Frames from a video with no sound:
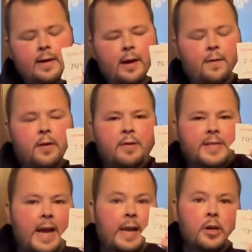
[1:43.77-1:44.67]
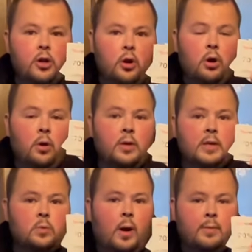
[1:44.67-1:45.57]
If there is any dirt on
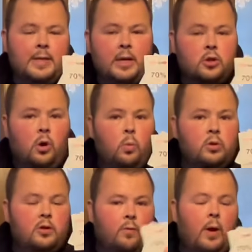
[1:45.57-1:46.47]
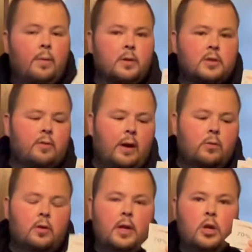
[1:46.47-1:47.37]
these wipes at all once you've wiped this
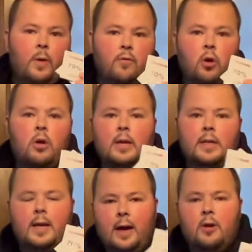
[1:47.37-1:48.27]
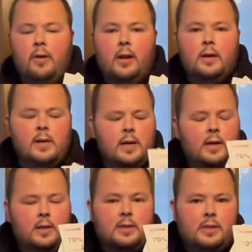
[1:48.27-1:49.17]
around, then you have not cleaned the car correctly.
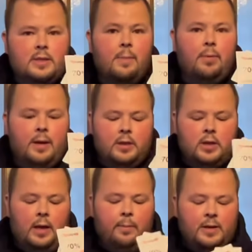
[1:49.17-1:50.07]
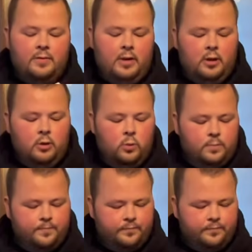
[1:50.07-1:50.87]
This is simply to help activate the glue.